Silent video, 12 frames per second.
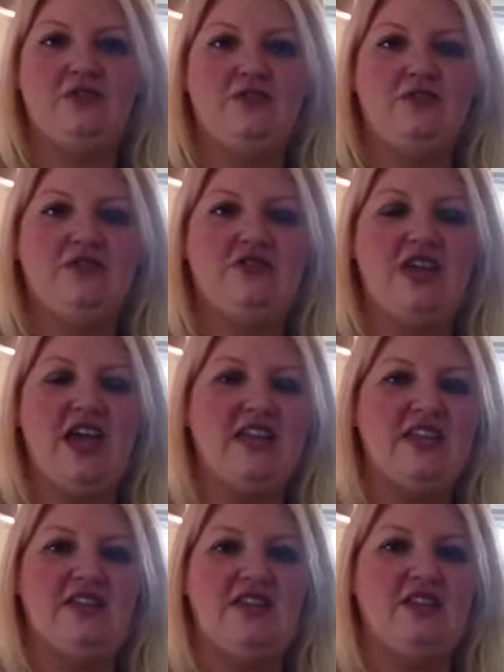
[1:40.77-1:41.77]
just
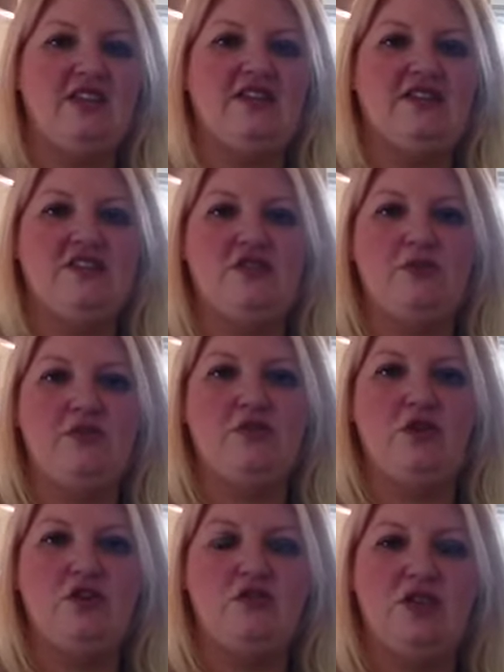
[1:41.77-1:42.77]
anything listening to his
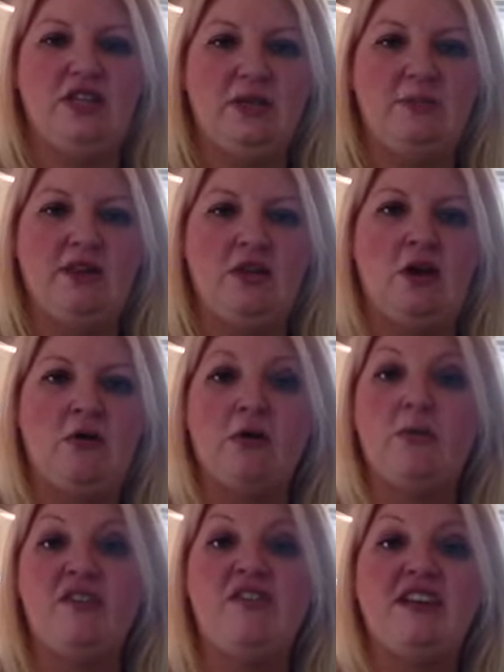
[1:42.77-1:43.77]
voice for a little bit longer
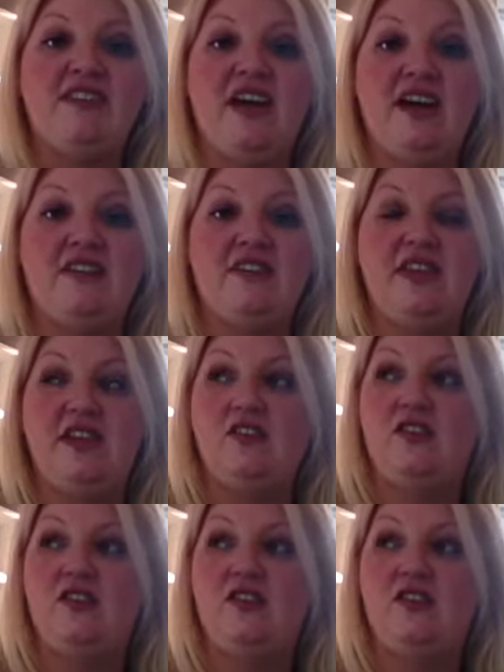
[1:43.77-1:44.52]
will be fantastic.